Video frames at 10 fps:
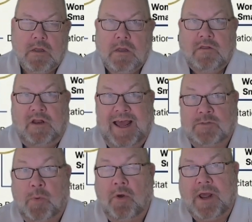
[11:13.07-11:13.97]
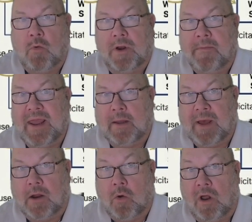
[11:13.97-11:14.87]
The last point I want to make
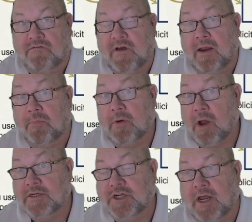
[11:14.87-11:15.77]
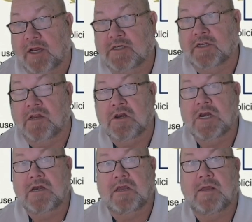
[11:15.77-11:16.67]
about qualifying projects, and you
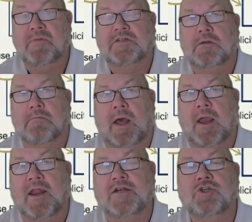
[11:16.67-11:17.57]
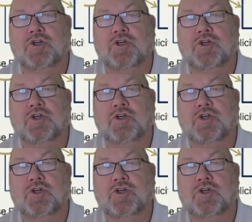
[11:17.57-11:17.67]
need to keep this in mind as you're